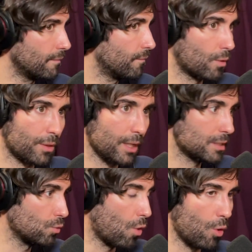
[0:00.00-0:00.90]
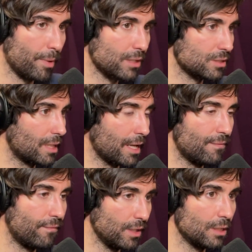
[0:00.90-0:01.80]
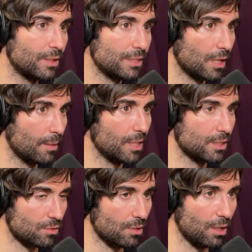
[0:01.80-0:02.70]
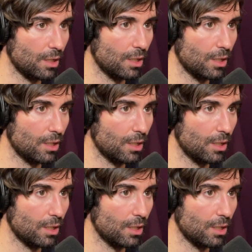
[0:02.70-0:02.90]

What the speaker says: for things to open because they feel there's going to be a strong